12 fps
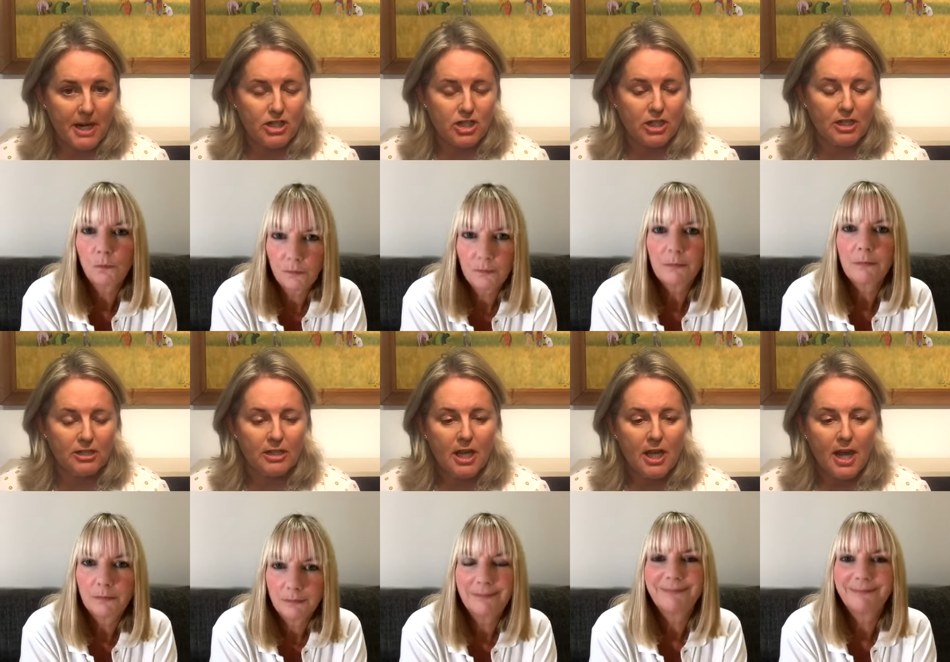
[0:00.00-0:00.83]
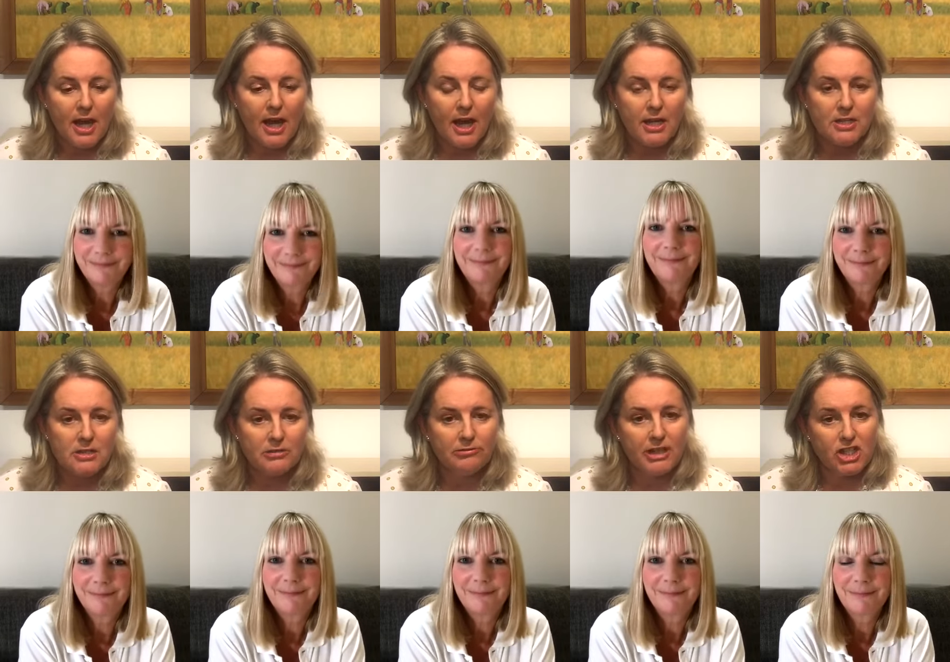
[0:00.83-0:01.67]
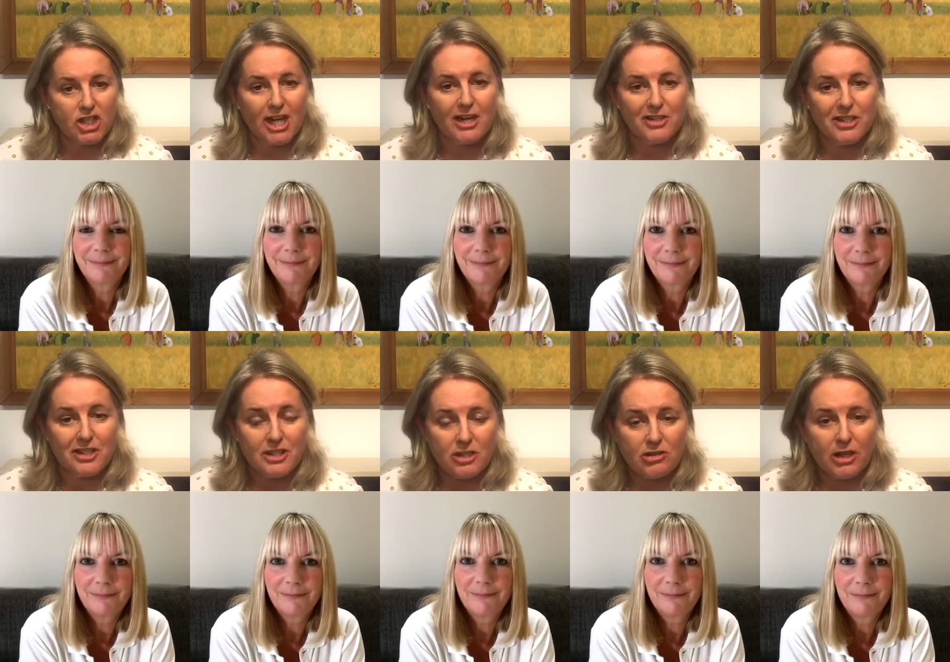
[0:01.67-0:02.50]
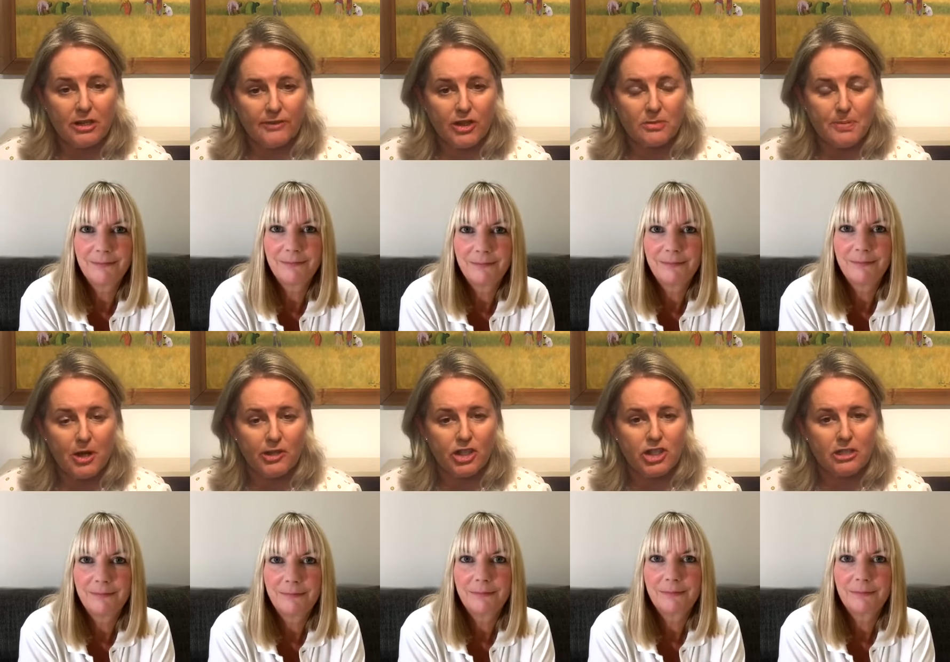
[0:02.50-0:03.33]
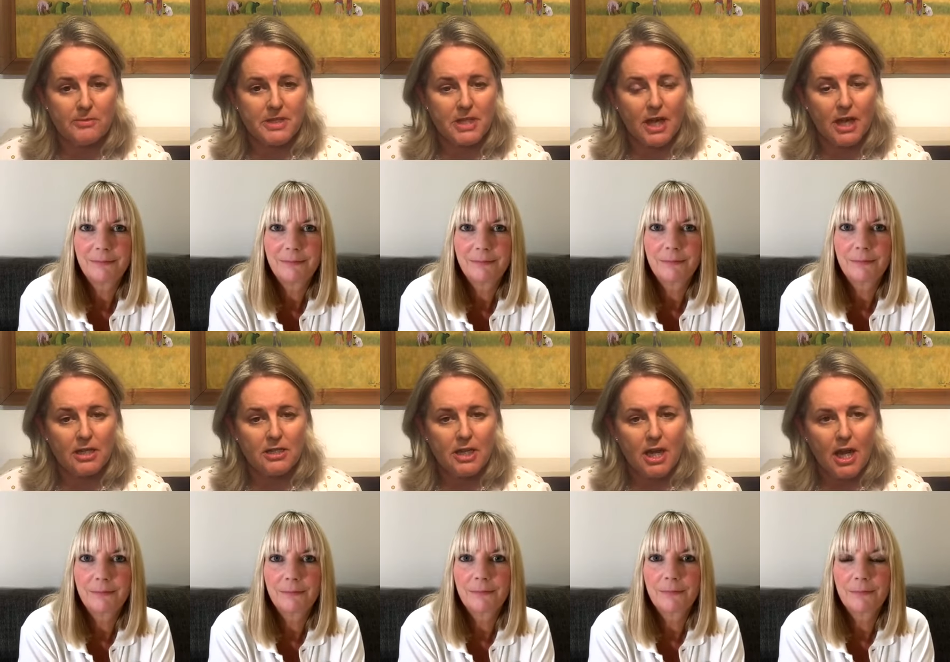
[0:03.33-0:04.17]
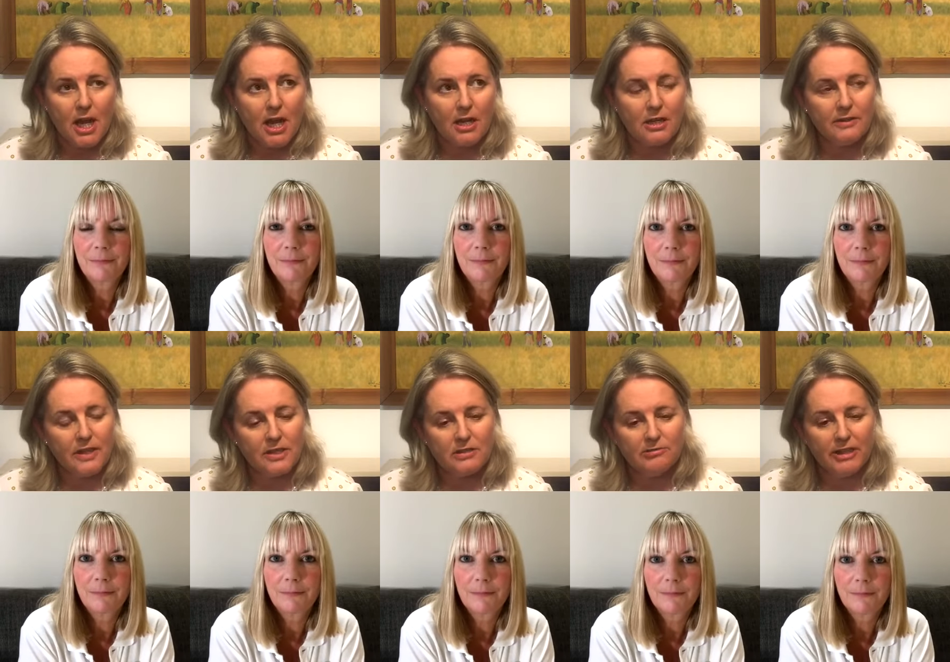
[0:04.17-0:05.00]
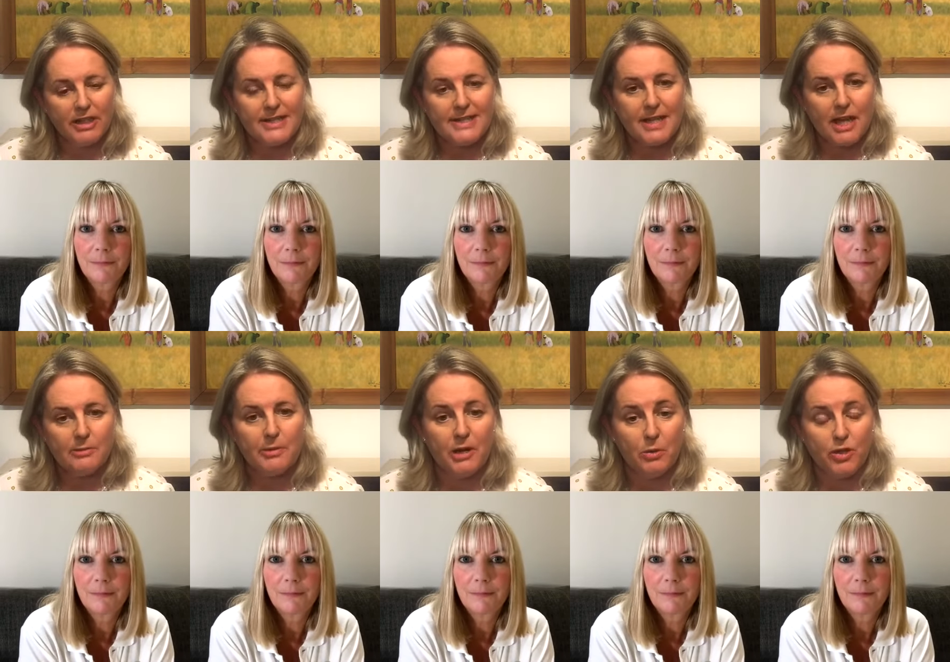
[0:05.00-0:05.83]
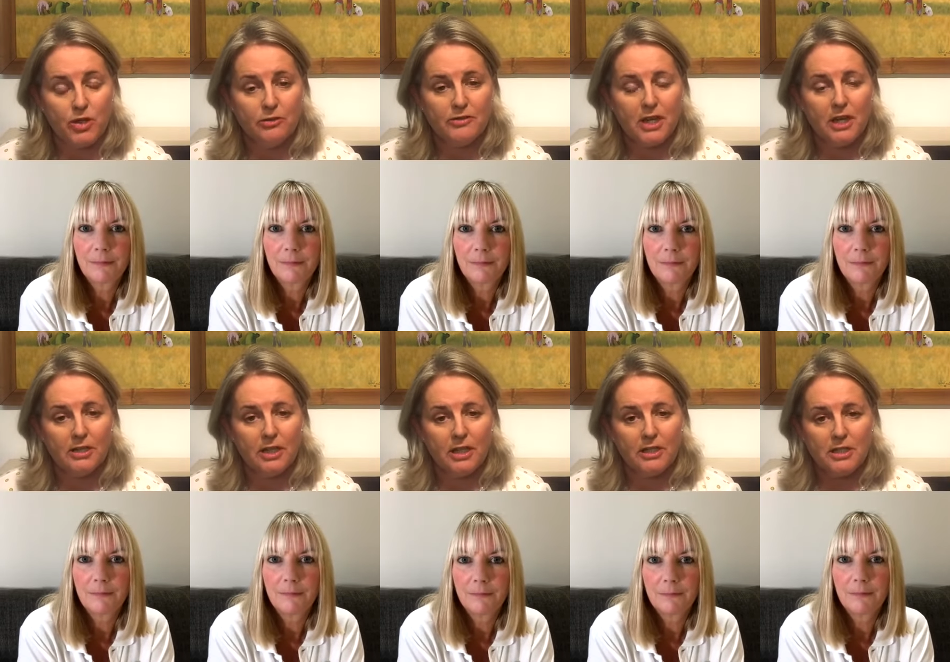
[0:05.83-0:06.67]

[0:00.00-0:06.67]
Speaker 1: agile and to reach out and to strike those partnerships. And, and I think to really celebrate what you've done in